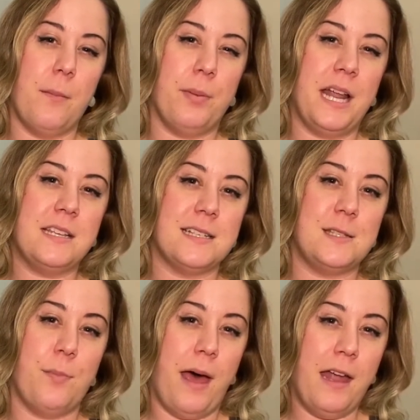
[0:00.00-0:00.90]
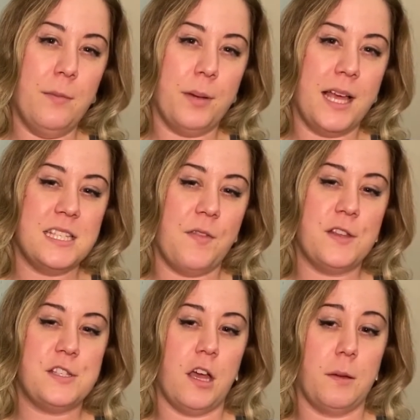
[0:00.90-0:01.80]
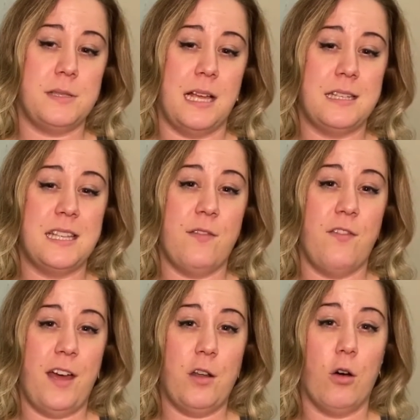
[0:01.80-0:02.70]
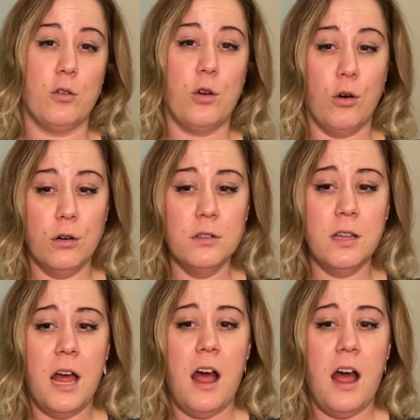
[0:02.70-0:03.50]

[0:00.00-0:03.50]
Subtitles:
But it does depend because in the circumstances of a vet on call,